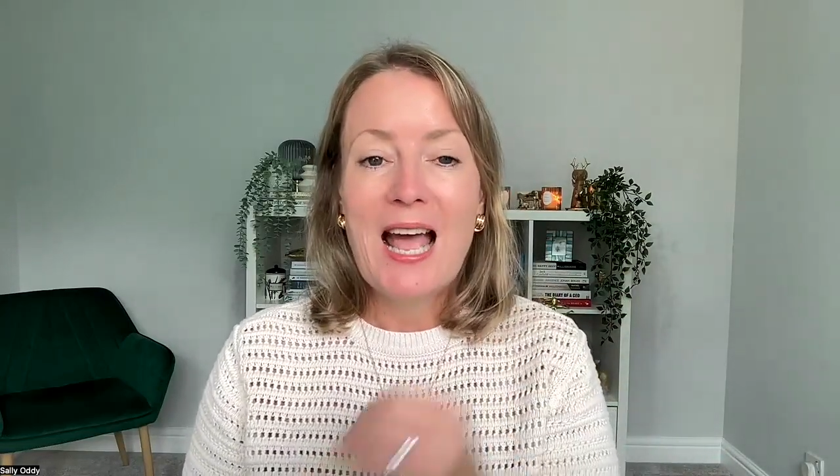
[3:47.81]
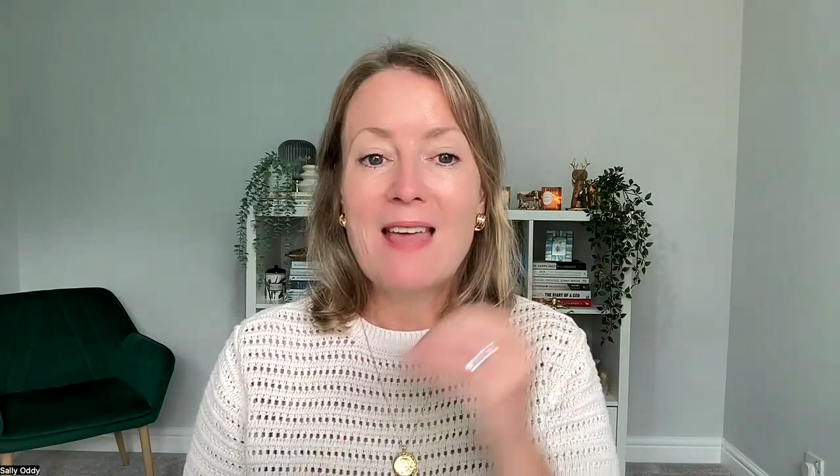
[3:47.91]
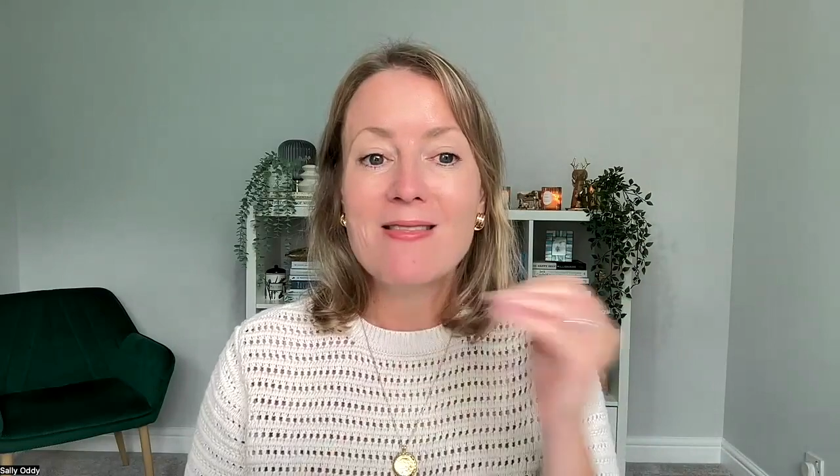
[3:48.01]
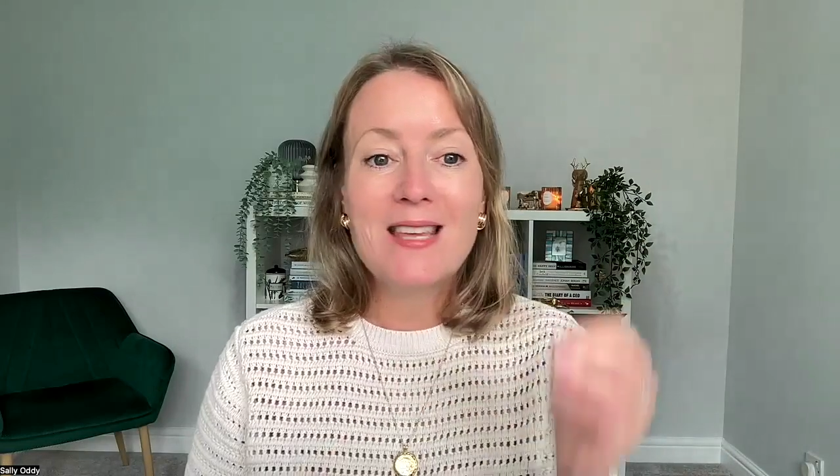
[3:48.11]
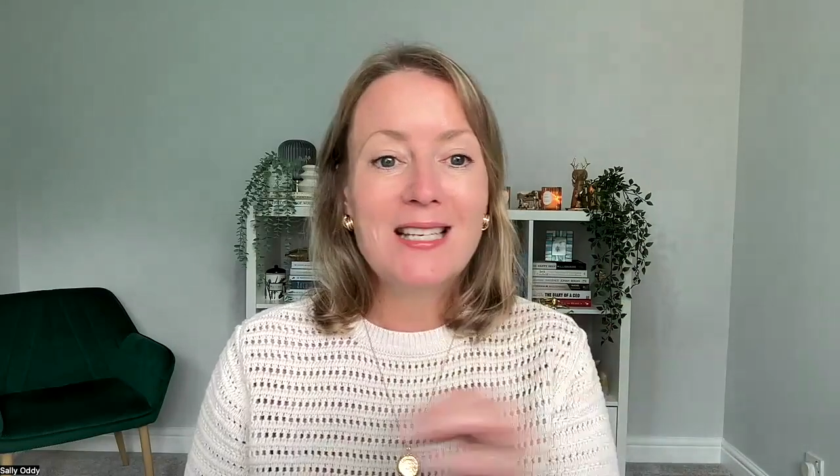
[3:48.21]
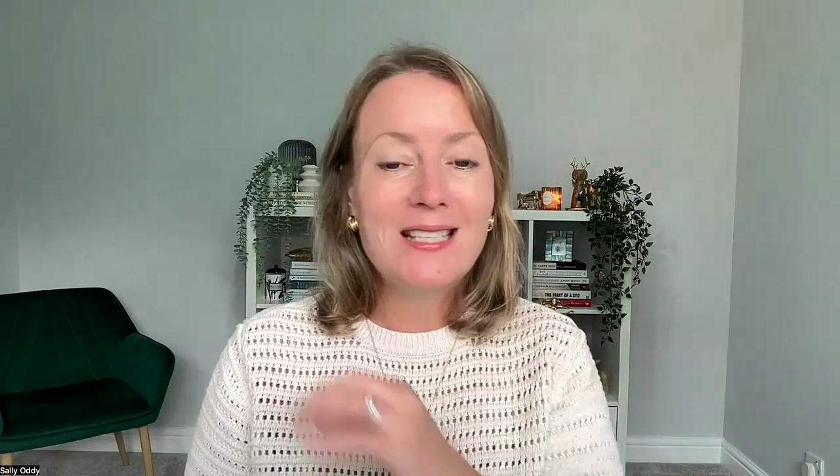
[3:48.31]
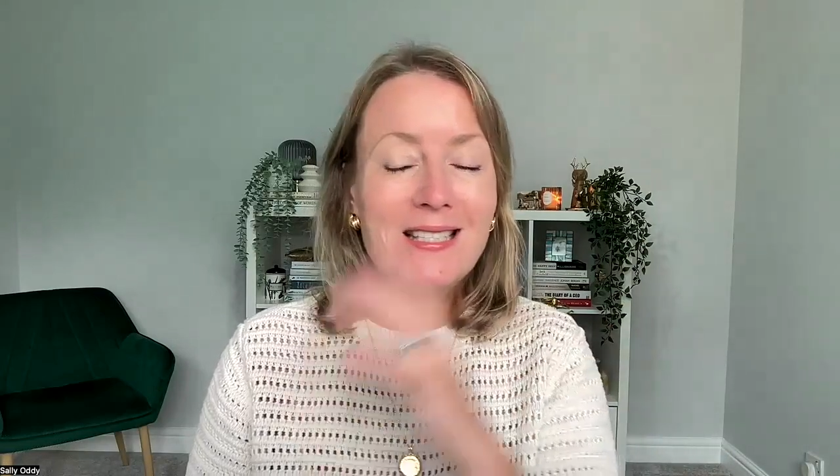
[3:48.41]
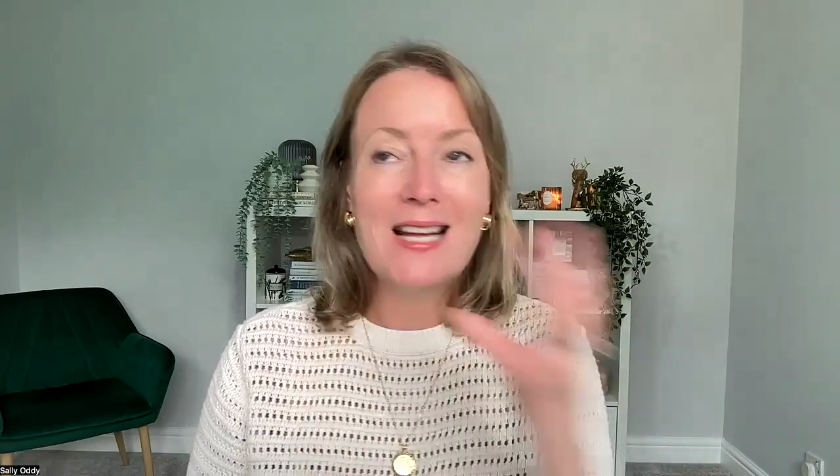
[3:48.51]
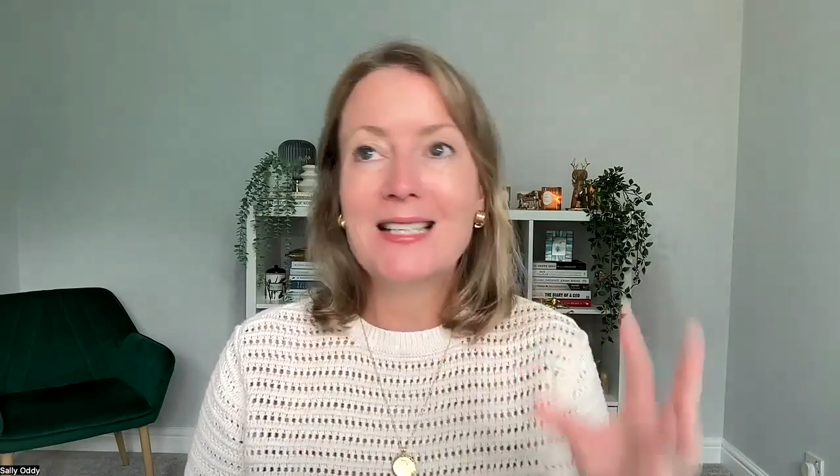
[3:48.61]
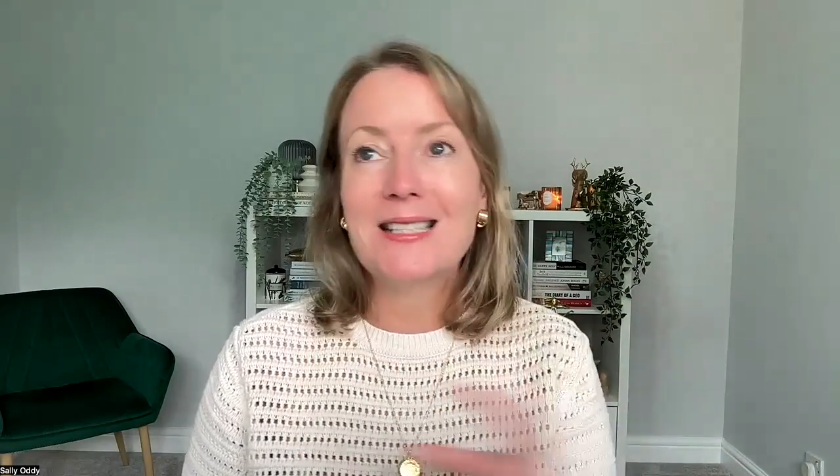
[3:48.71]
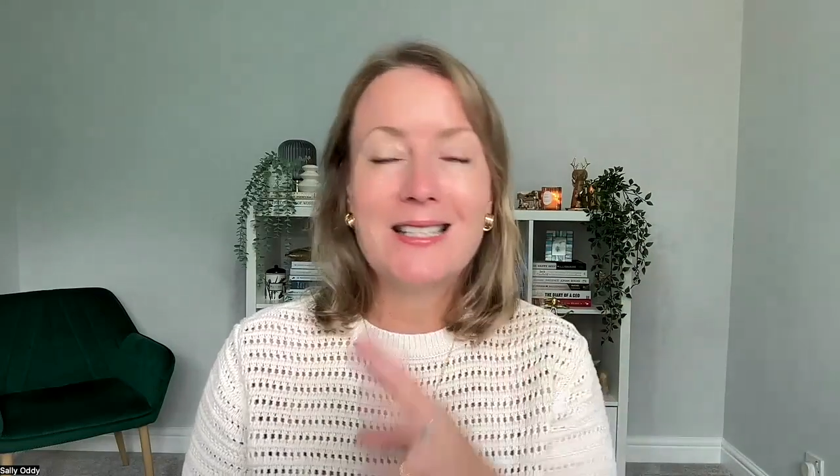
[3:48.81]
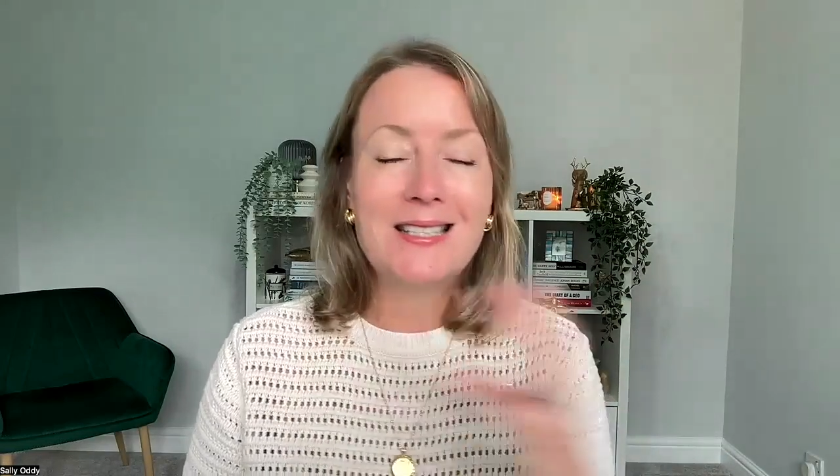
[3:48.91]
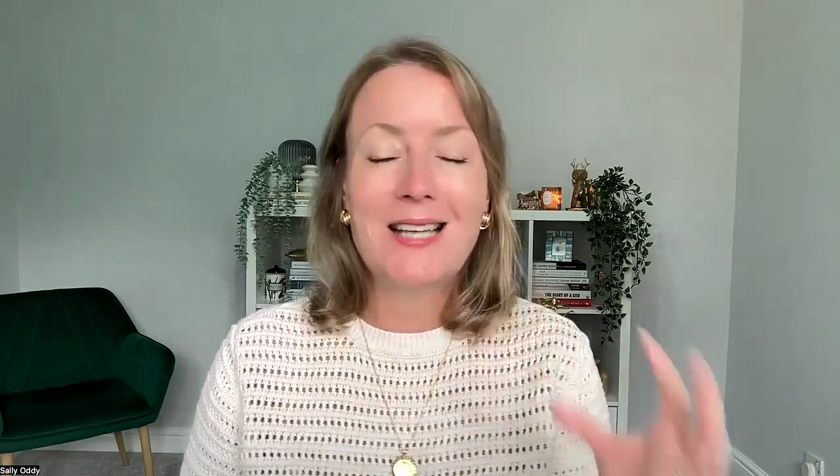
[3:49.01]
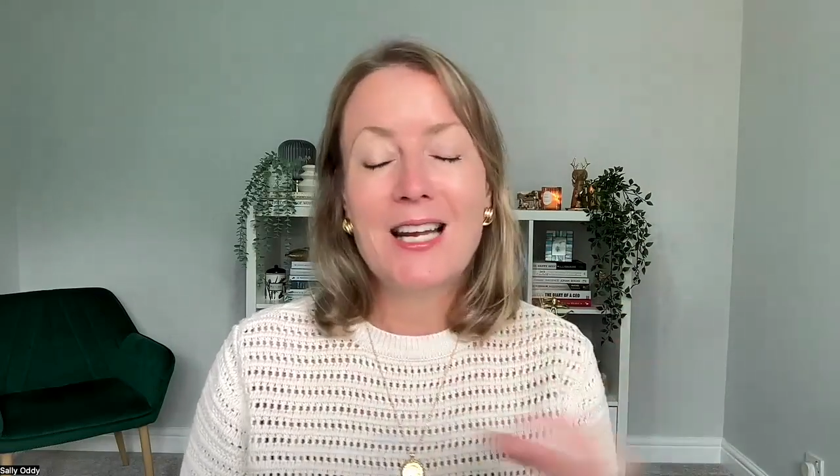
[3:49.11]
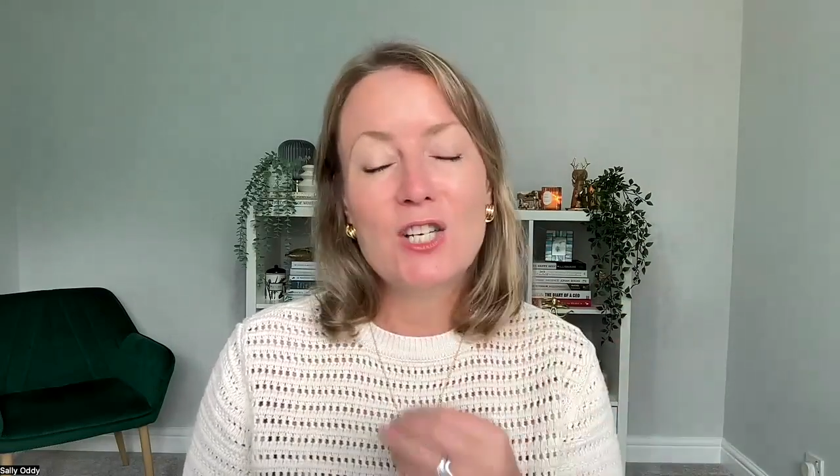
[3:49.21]
And this sets the
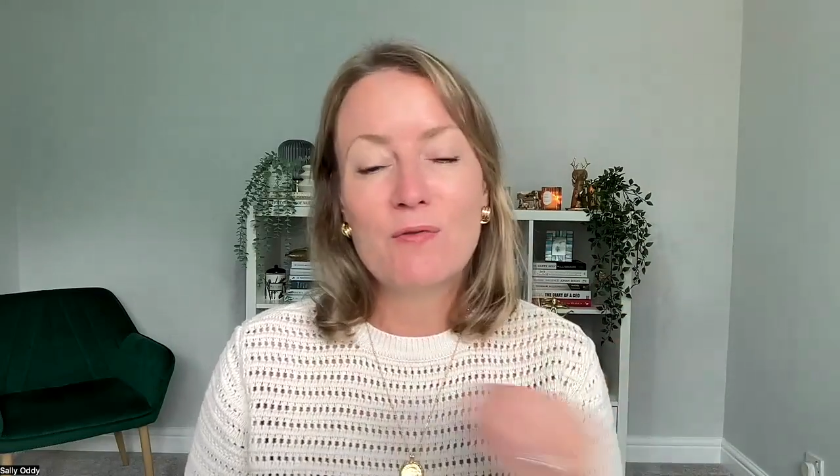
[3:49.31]
stage